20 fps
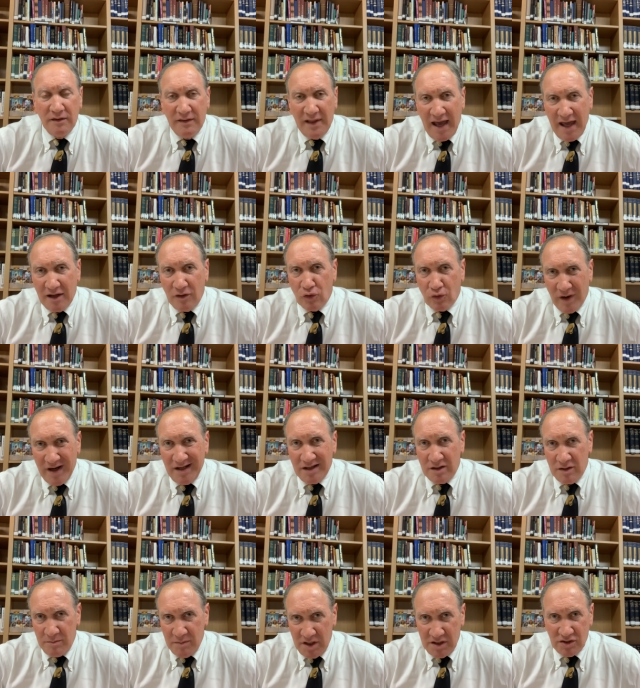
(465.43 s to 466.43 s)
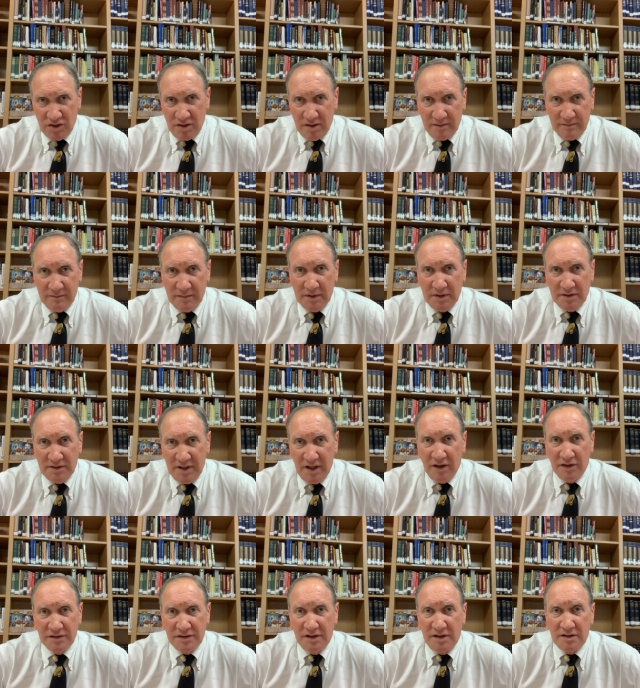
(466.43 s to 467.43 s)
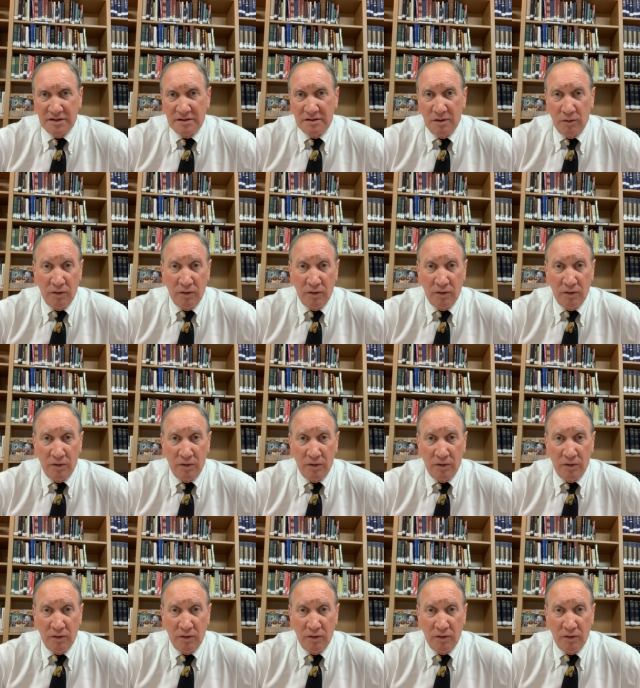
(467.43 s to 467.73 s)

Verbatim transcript: That Great Commission tells us